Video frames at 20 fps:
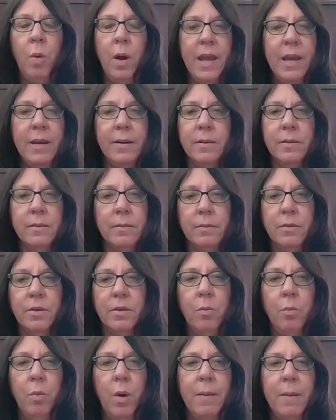wait.
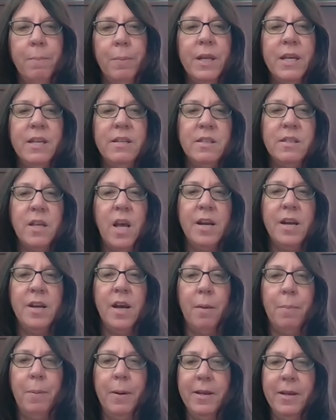Don't wait. Please sign
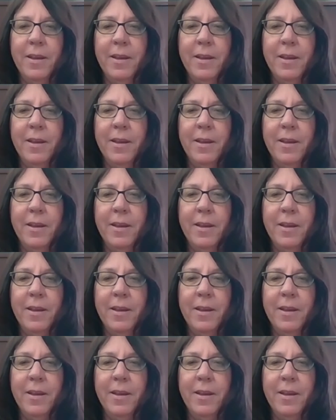up.